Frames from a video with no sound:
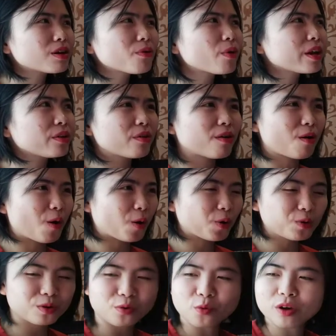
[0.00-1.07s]
you know, when you're
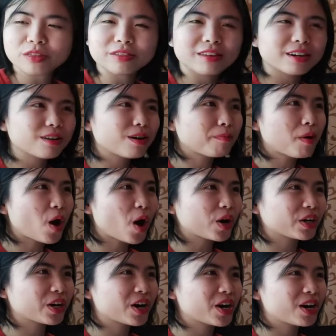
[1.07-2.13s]
old with, you know, a
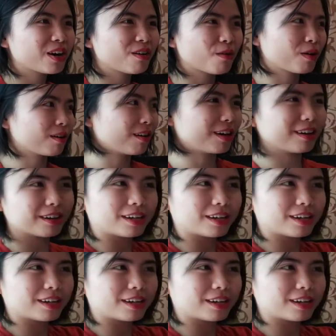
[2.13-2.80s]
partner or